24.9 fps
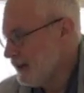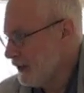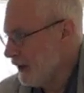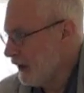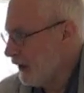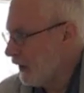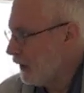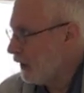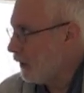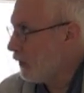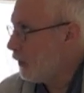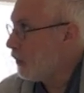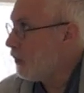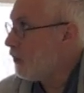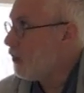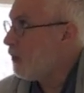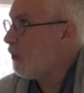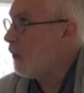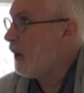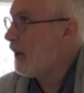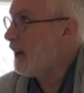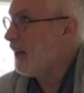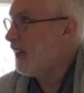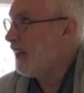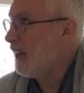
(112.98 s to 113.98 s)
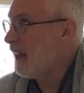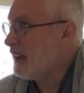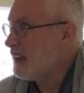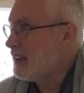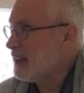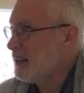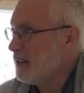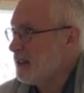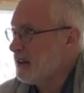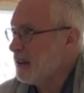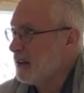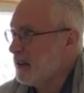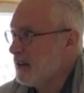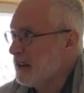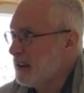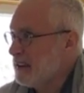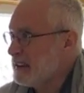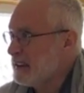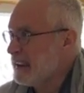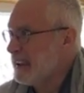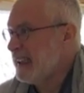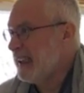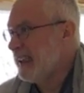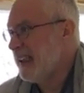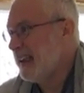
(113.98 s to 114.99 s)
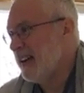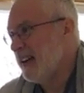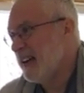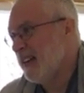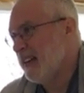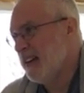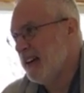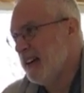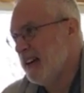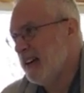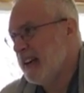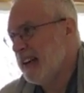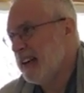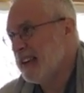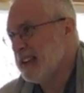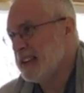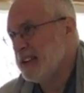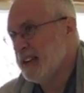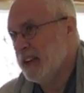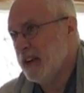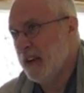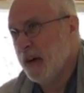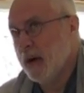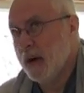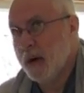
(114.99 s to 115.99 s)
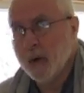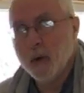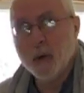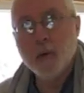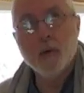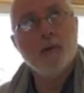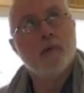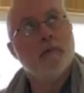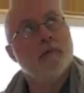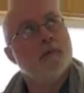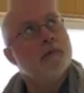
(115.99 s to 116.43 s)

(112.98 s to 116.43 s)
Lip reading: So one of the things you'll notice in here, there is no